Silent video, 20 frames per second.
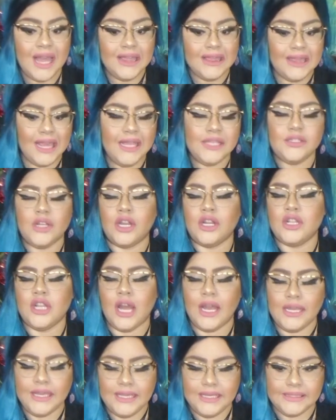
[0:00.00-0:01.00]
things are
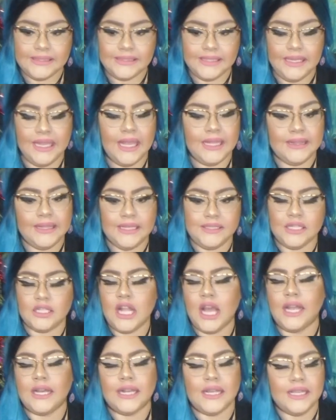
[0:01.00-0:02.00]
not easy and things are
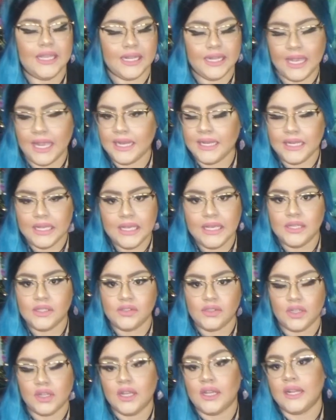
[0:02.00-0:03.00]
not gonna get any
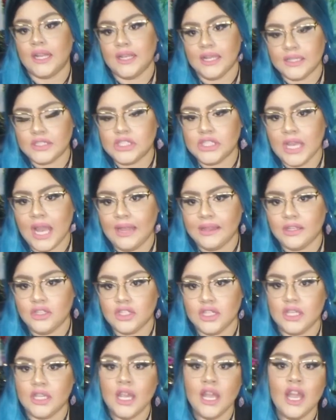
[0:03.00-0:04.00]
easier. They're gonna get
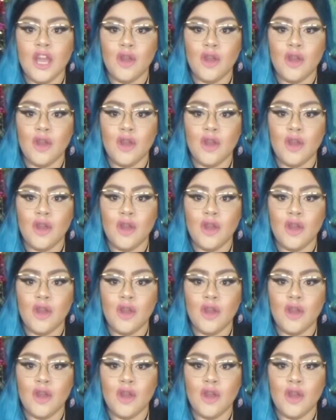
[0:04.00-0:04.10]
challenging.